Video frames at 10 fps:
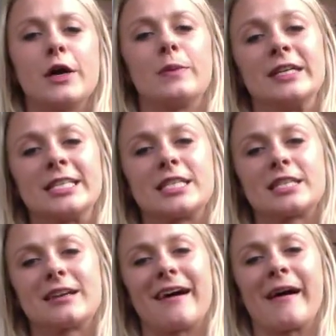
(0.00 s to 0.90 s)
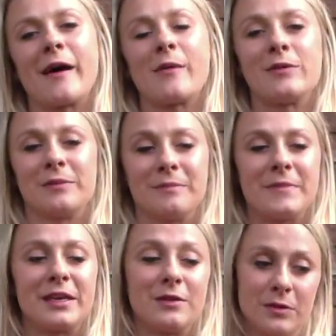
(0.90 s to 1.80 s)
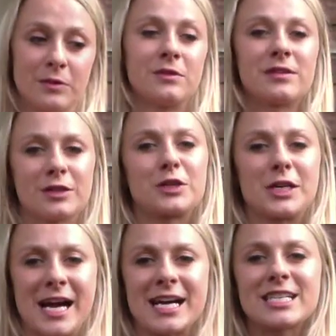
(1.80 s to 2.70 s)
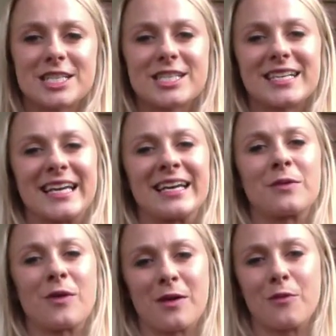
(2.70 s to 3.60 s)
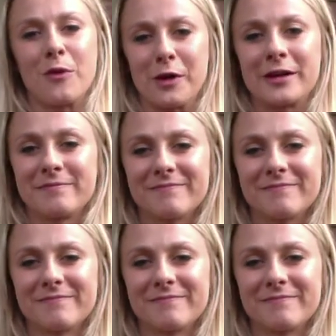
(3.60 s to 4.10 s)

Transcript: which will make you crash and want more.